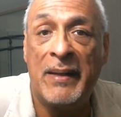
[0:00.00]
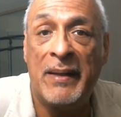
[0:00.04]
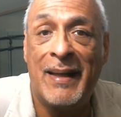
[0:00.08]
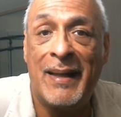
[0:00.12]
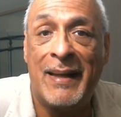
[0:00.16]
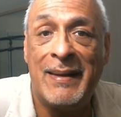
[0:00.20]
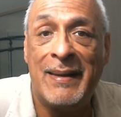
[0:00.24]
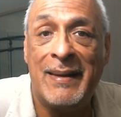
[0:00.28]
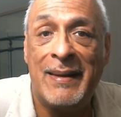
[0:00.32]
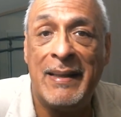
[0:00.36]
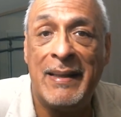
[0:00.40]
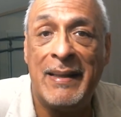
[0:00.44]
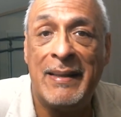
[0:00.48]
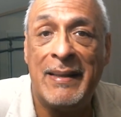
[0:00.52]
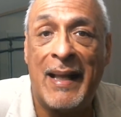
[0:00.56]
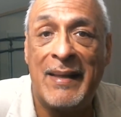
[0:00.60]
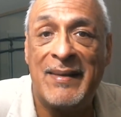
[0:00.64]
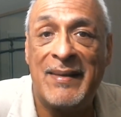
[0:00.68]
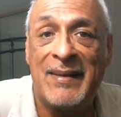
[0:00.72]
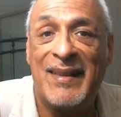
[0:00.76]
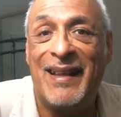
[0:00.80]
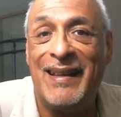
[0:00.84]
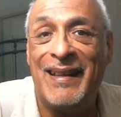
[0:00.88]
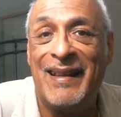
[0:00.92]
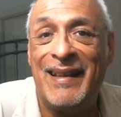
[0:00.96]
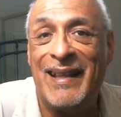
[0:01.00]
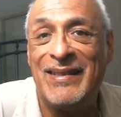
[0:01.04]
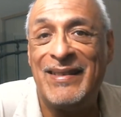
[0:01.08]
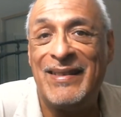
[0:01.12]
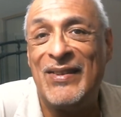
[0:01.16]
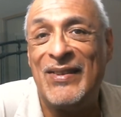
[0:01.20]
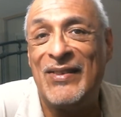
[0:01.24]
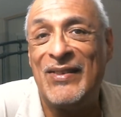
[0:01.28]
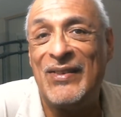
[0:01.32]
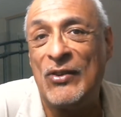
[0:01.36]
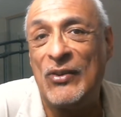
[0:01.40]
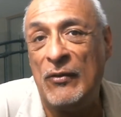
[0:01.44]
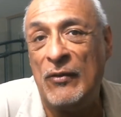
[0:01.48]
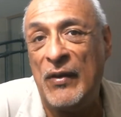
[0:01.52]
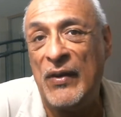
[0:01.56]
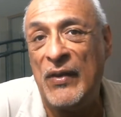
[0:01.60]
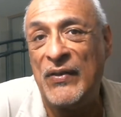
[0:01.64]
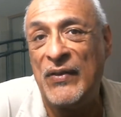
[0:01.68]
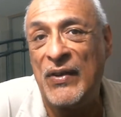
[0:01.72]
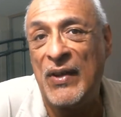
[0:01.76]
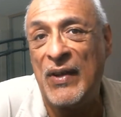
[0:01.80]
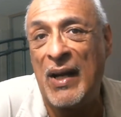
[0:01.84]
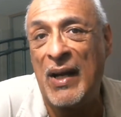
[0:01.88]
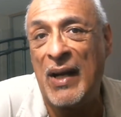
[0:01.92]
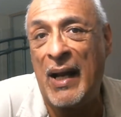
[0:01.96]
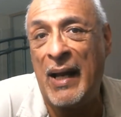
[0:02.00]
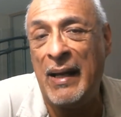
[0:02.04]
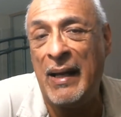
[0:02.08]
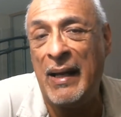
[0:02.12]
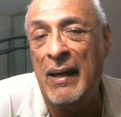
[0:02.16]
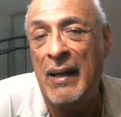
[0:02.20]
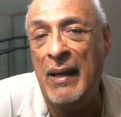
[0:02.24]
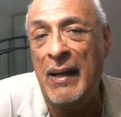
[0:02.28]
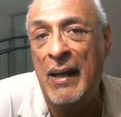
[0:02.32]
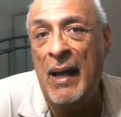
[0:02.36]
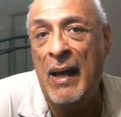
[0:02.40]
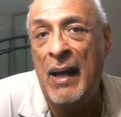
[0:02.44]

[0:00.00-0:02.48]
because I think that's a that's a service that I